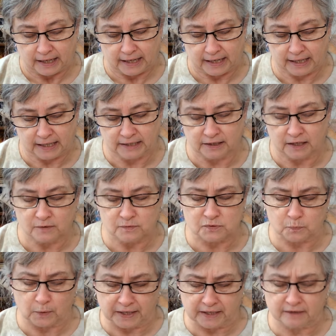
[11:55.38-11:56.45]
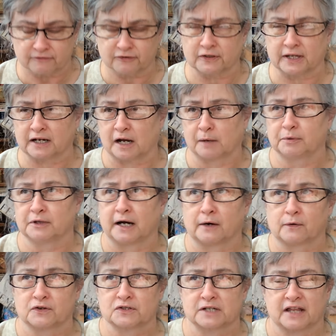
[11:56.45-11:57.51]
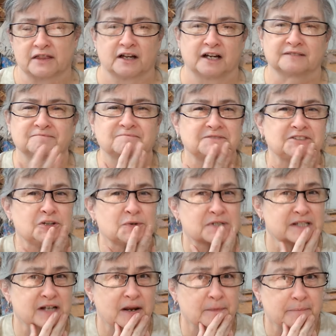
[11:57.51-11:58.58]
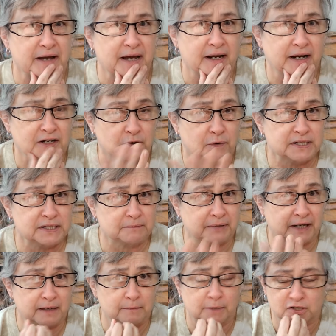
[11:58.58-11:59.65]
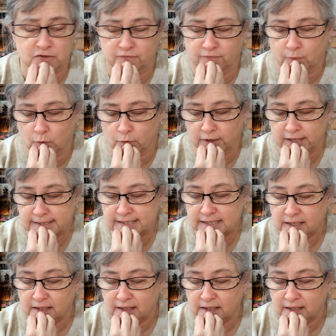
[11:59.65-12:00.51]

And I was waiting for that couple of hours, and I thought, you know, it's not bad. I know I didn't pay much for it.